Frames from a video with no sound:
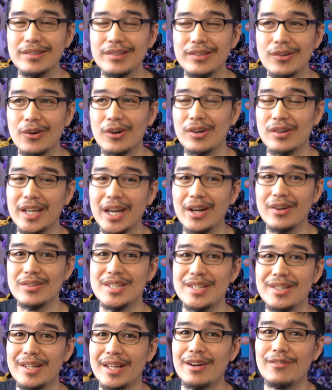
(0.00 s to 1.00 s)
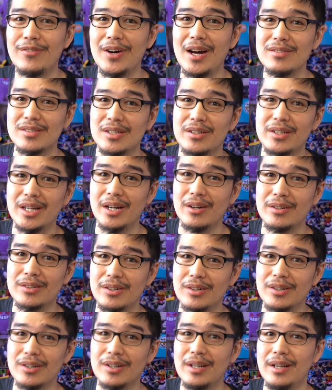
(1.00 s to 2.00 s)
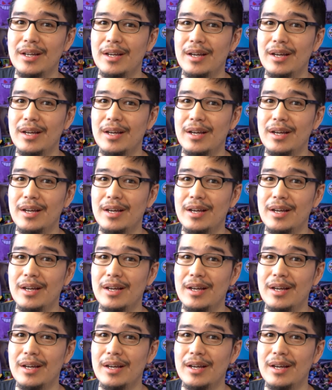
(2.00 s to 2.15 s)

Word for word: you are guaranteed to get a five star character